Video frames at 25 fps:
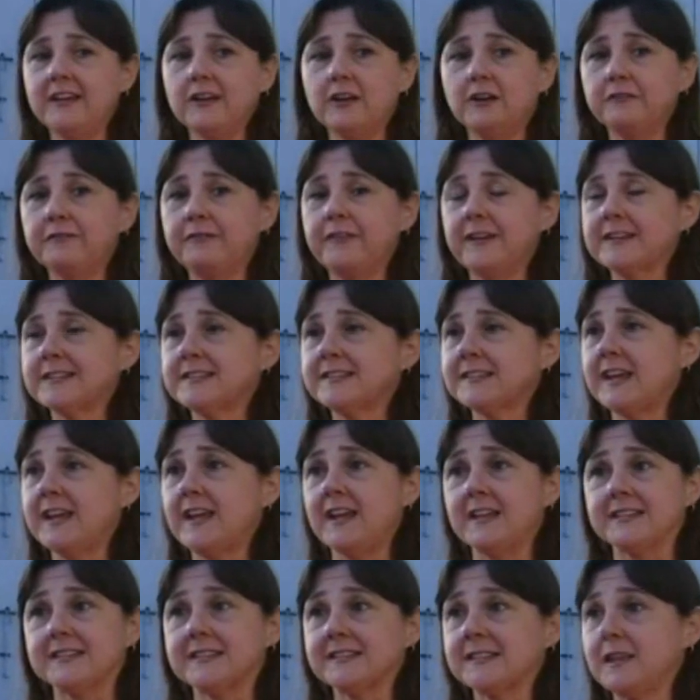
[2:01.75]
don't fix
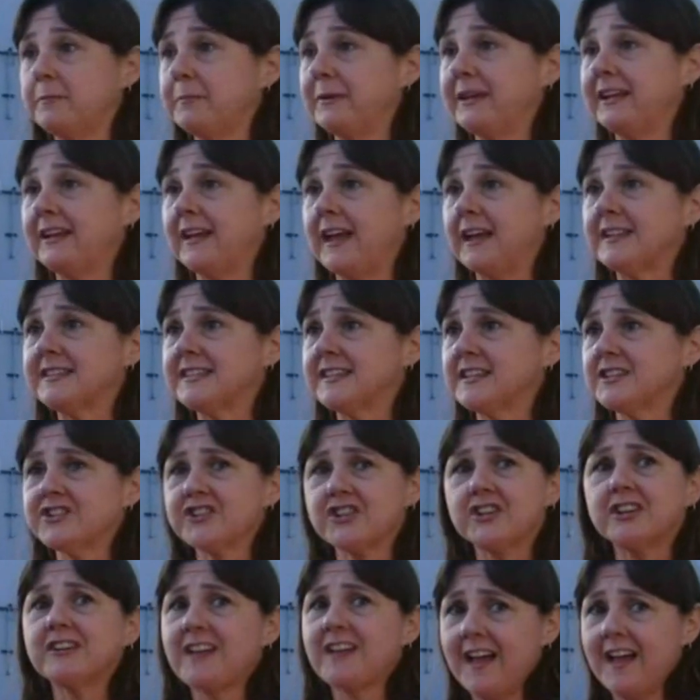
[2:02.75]
it and somebody gets
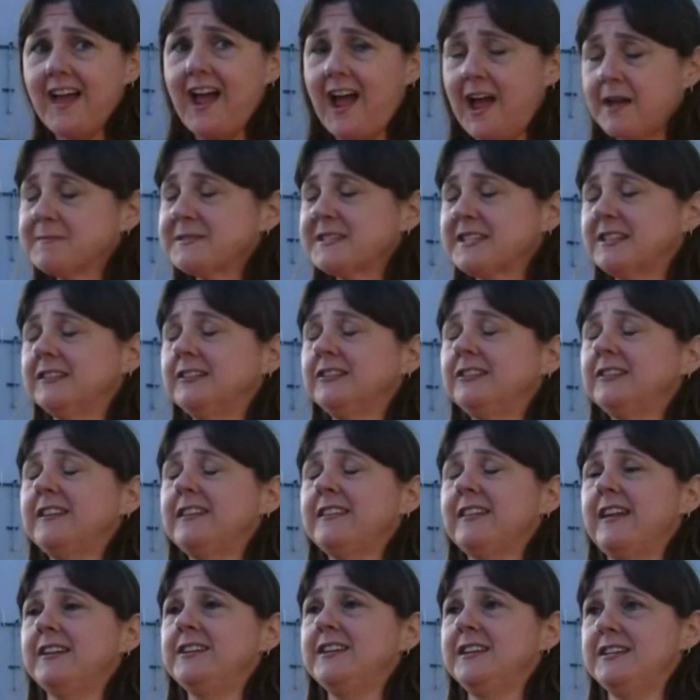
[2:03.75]
injured,
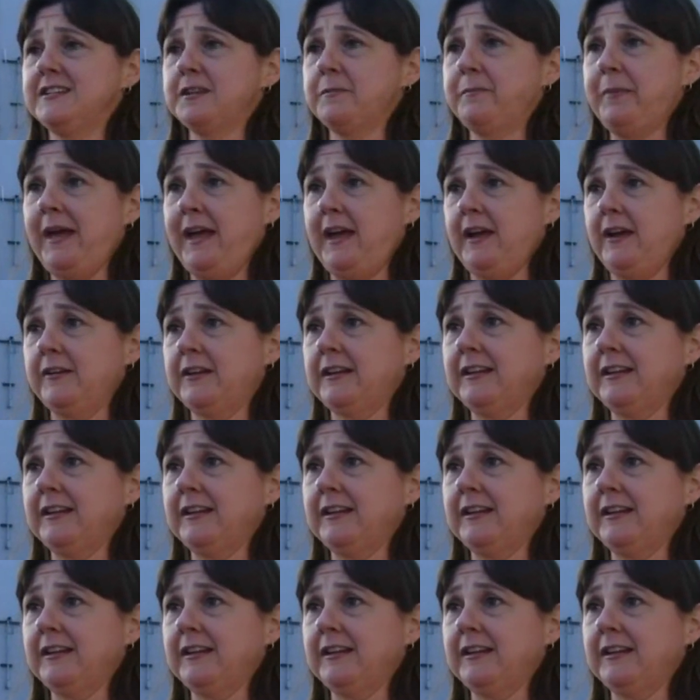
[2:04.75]
absolutely they need to pay a